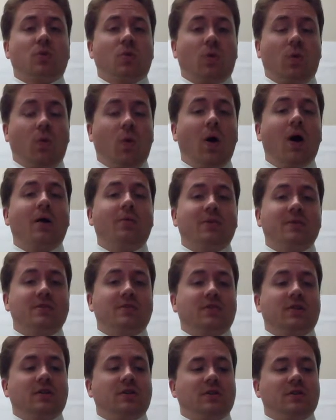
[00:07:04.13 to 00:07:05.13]
requirements
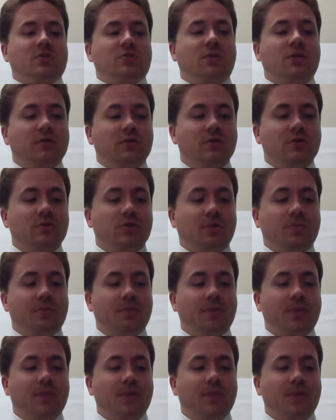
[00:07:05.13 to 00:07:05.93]
of an Industrial Revolution.